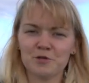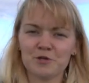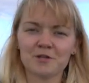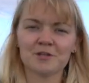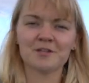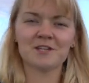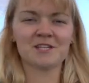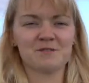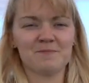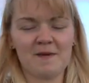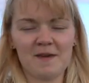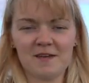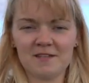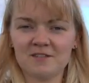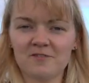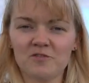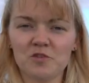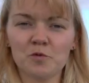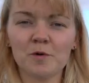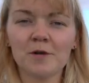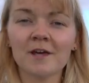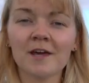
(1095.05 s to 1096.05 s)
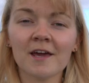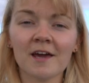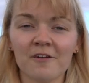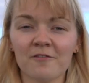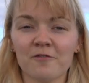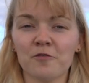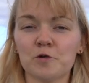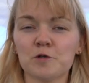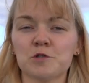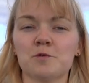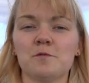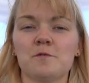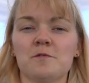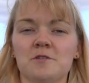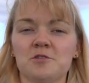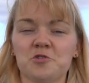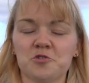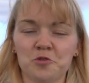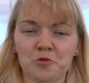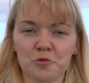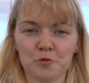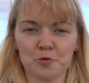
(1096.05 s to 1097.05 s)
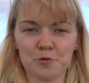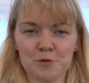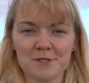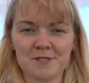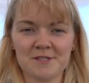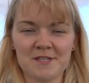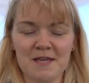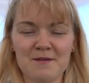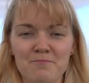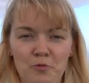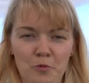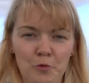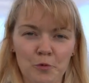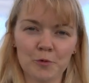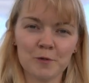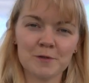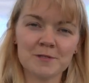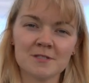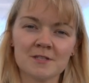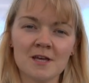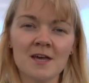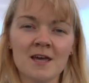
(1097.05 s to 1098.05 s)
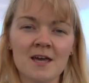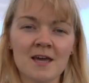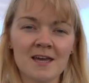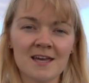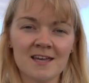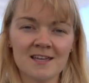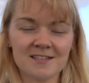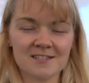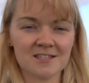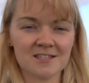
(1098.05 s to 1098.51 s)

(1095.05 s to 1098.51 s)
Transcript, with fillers: you can expect if you want to get a photo with the John O'Groats signpost. It's